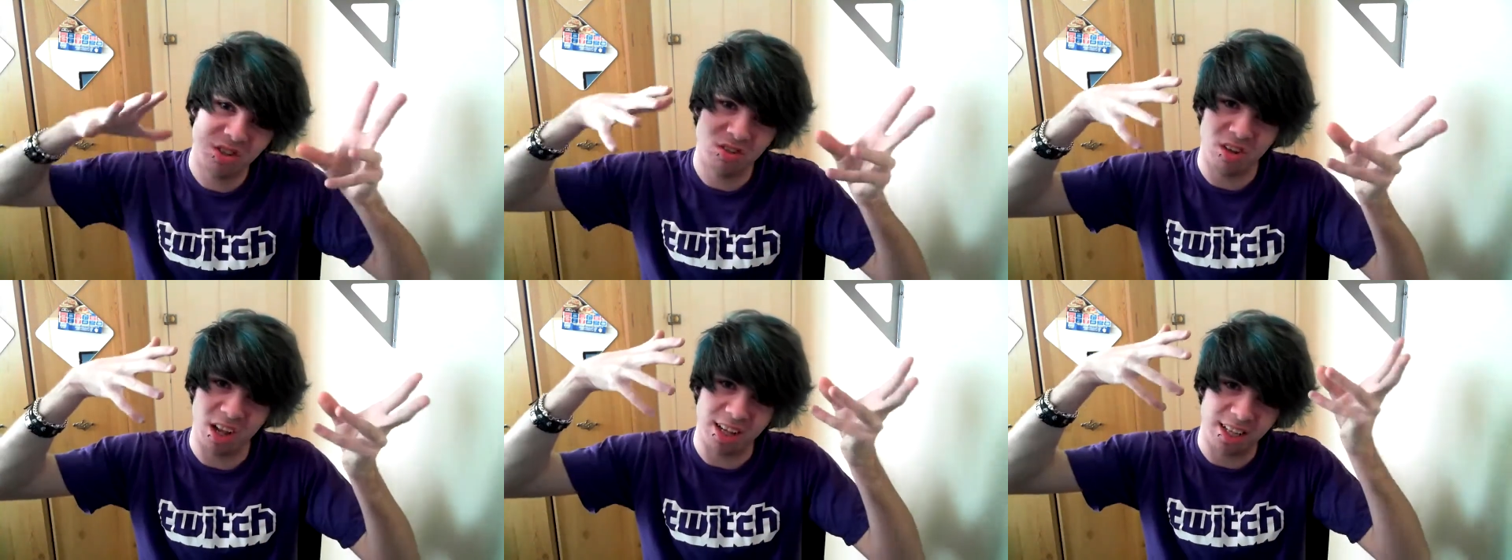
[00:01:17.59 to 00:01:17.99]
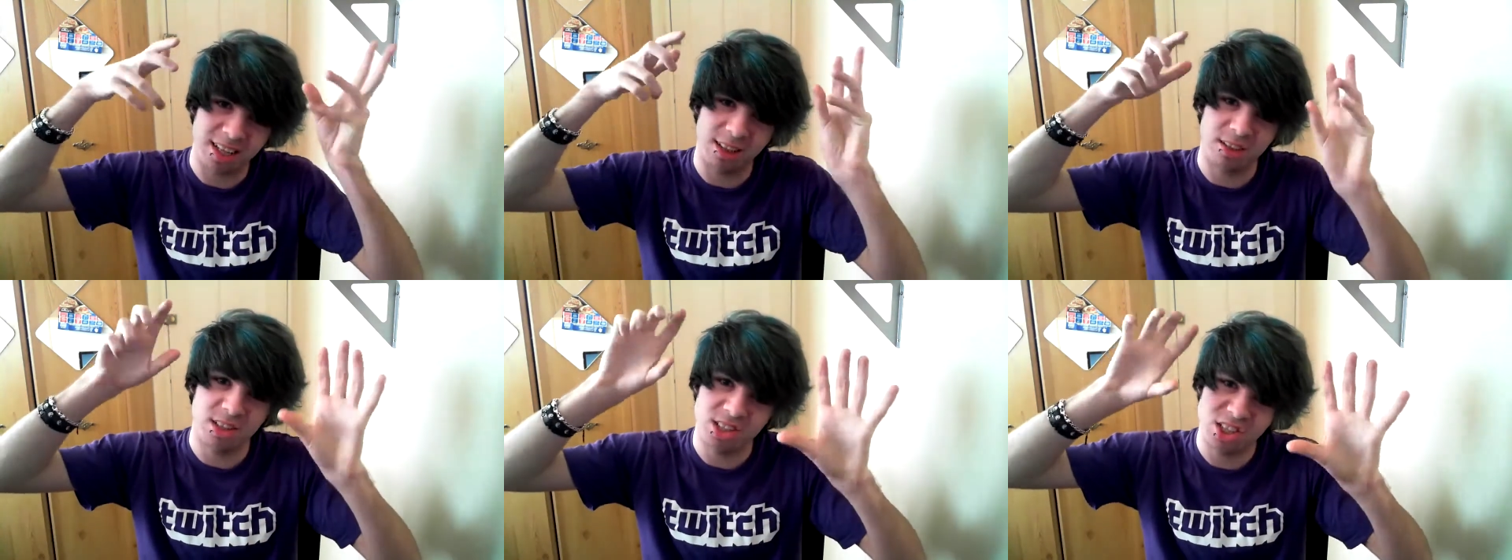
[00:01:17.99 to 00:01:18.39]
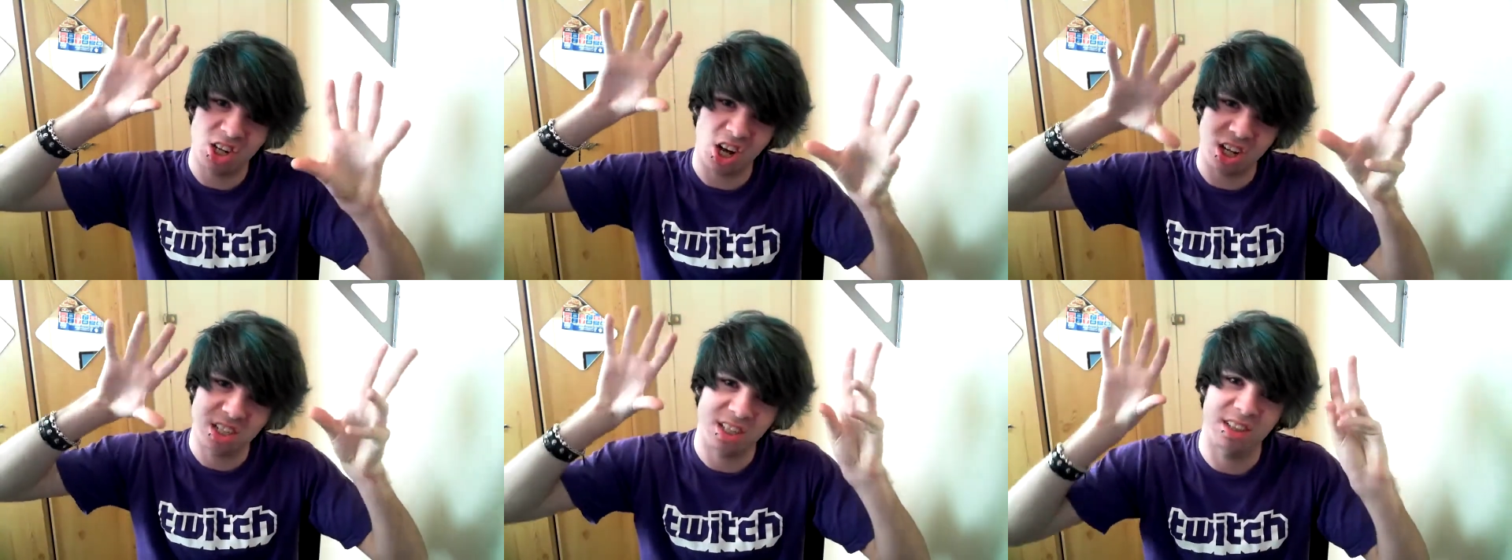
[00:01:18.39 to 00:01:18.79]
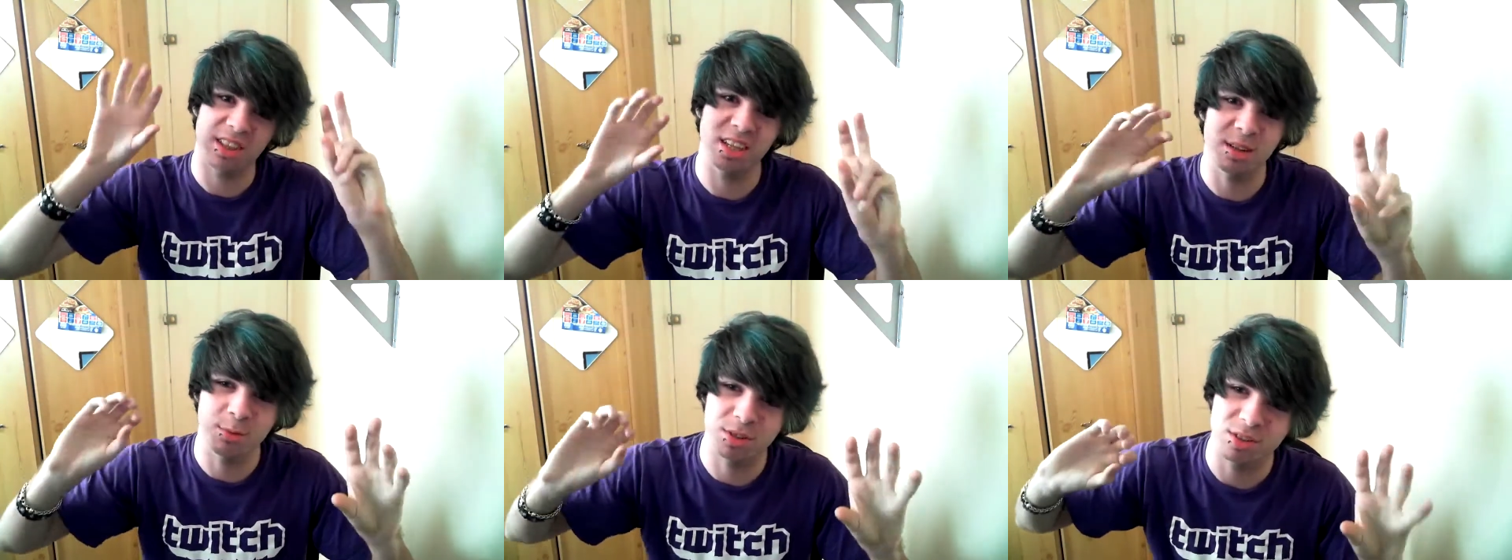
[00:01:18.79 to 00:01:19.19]
like starter
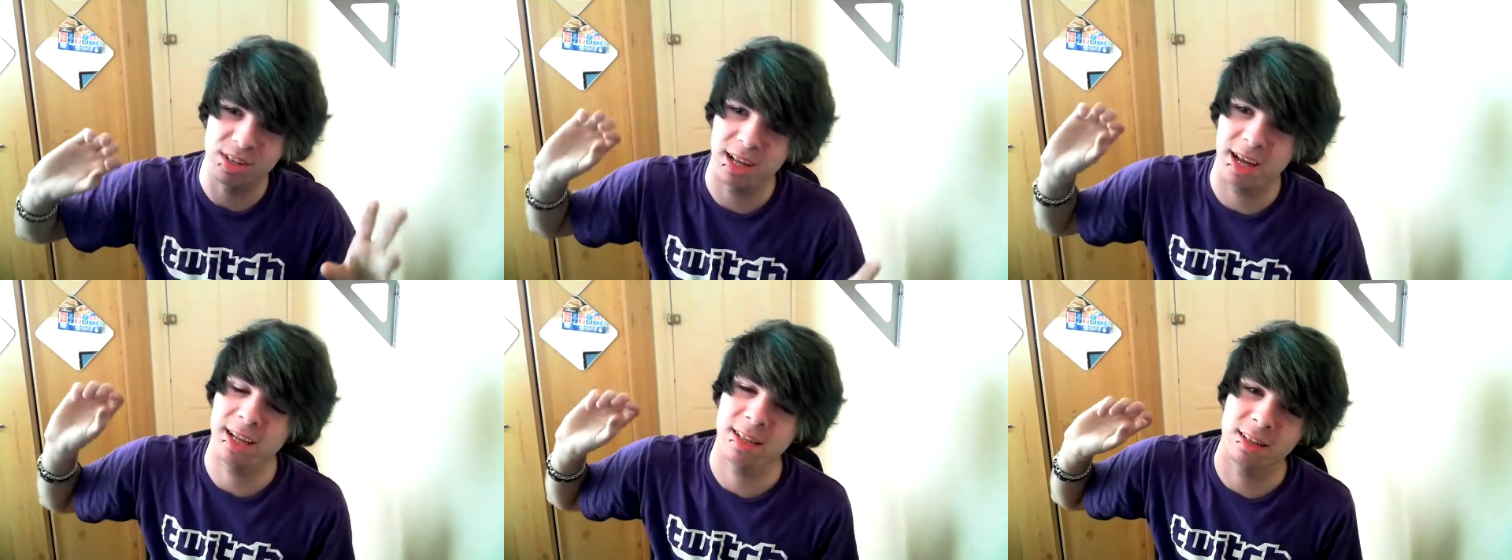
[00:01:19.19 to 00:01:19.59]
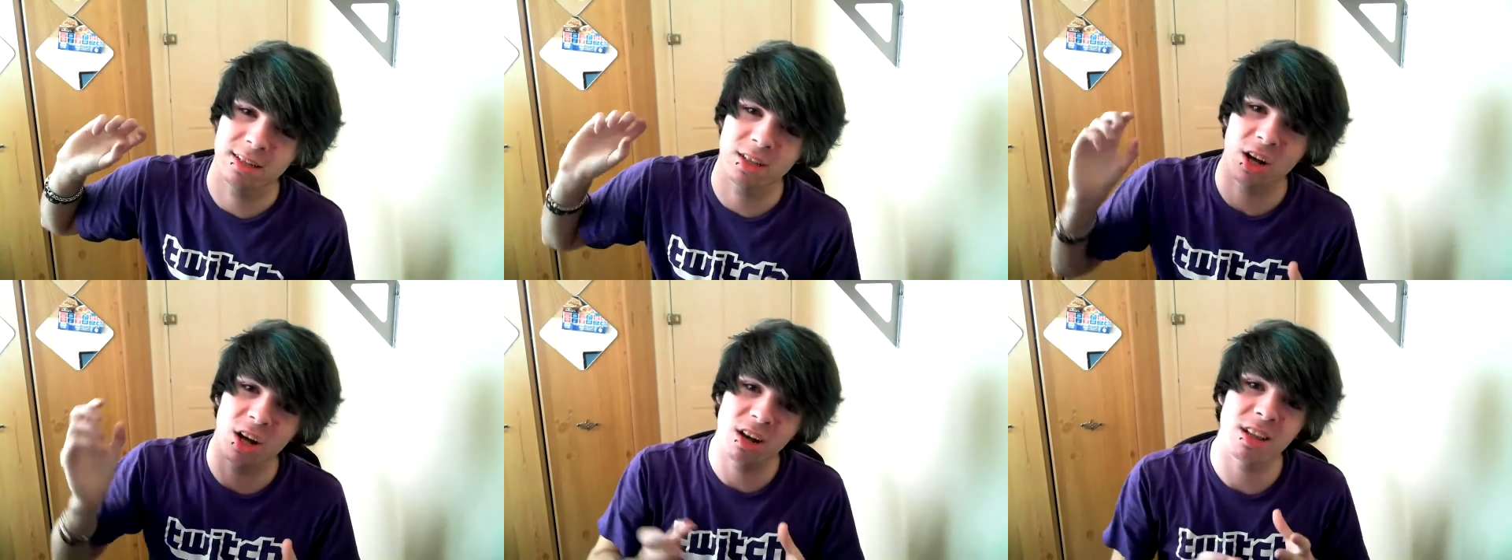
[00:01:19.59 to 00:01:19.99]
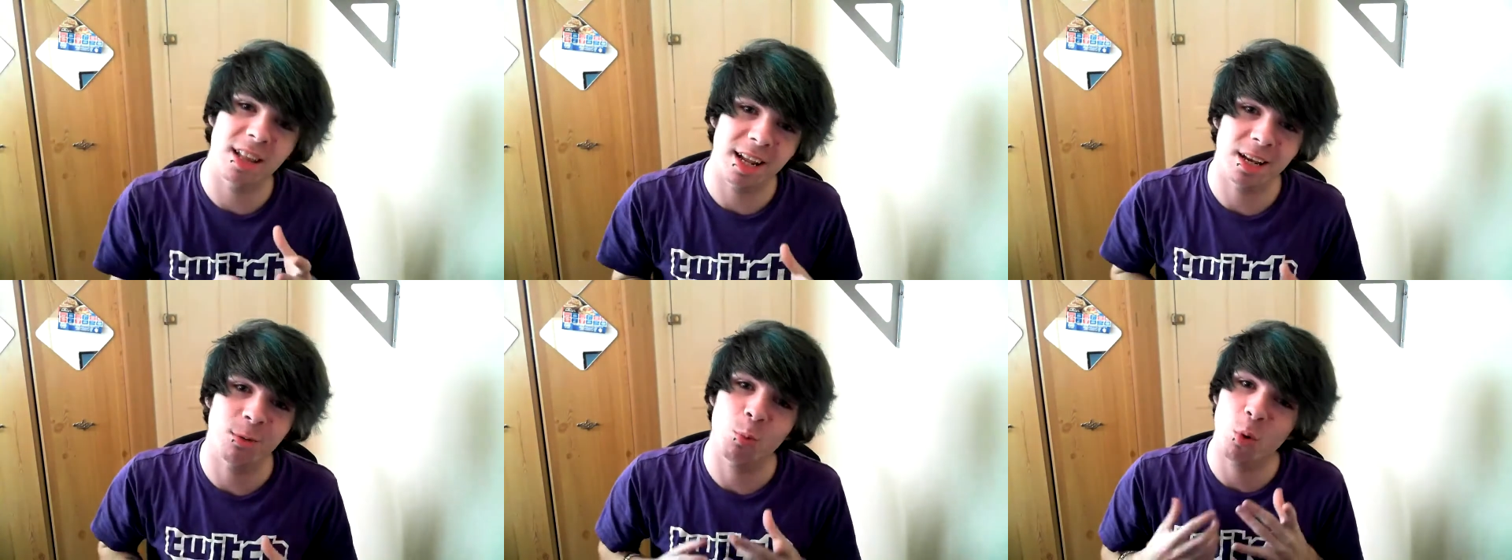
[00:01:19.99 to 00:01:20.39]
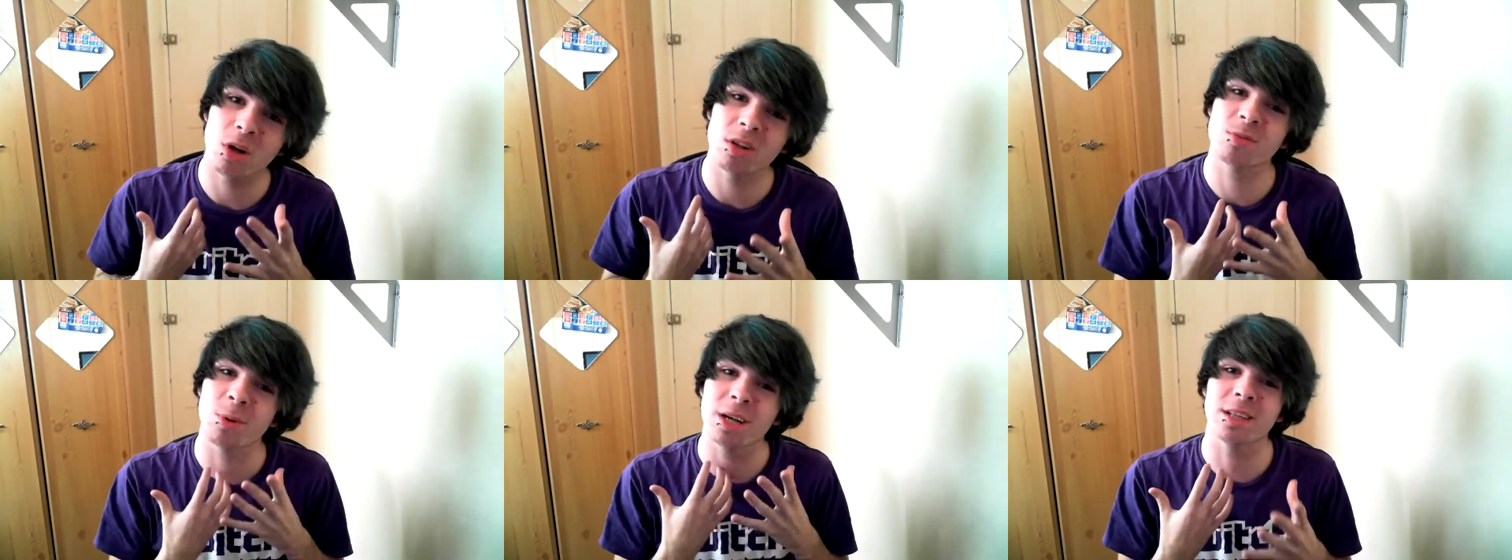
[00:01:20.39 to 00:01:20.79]
thing was that the color that it
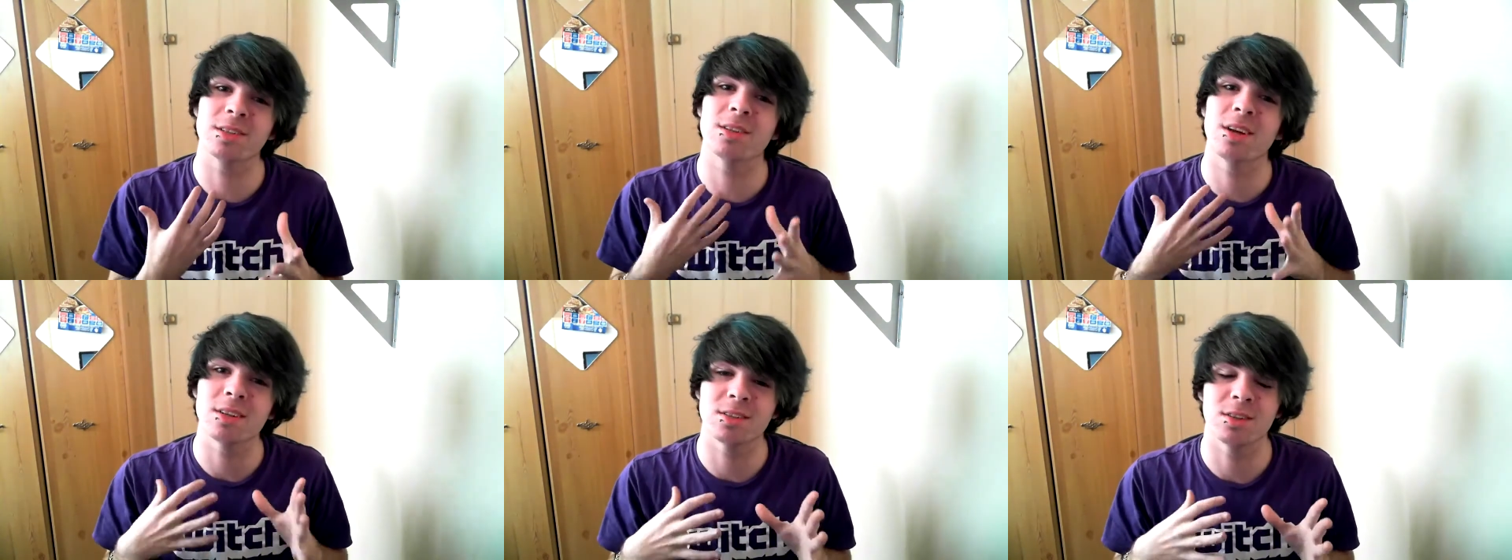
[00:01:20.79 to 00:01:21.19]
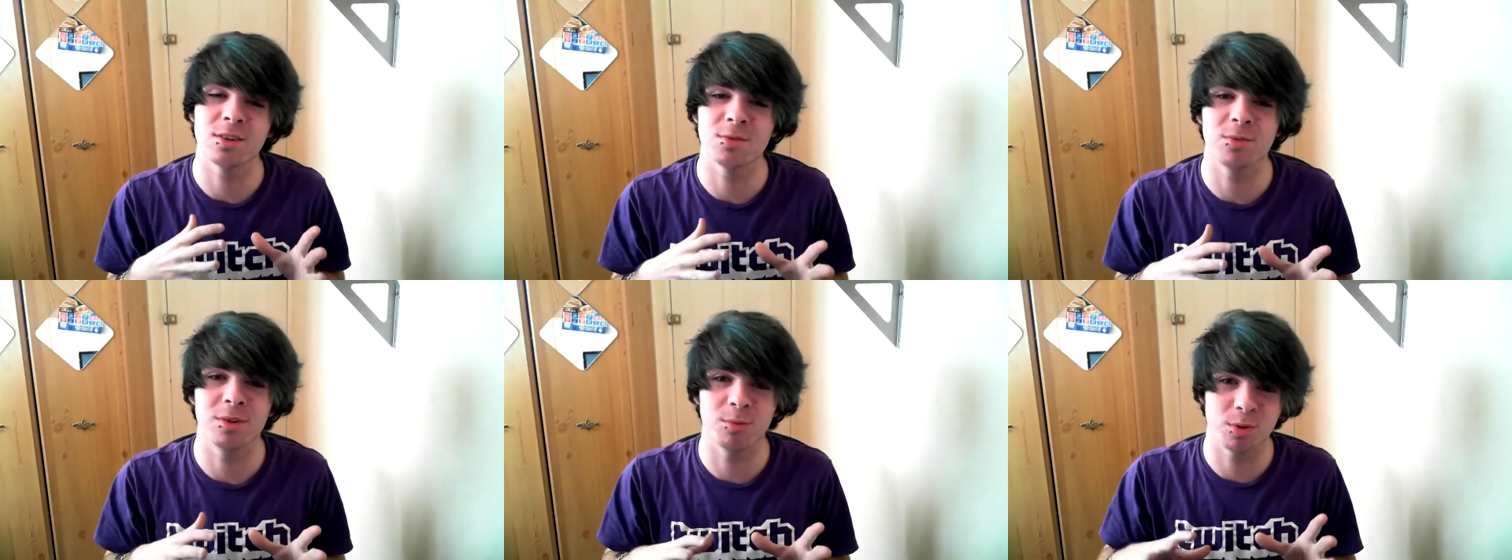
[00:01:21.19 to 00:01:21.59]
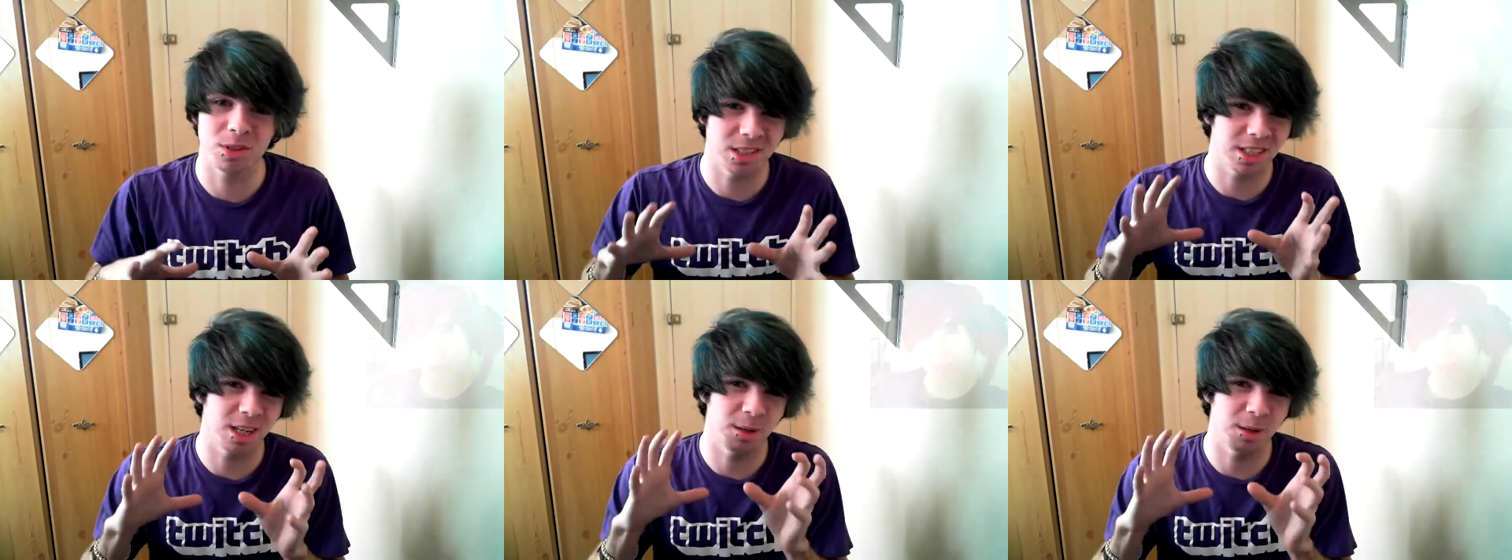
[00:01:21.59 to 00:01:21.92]
was when it started off, it was like a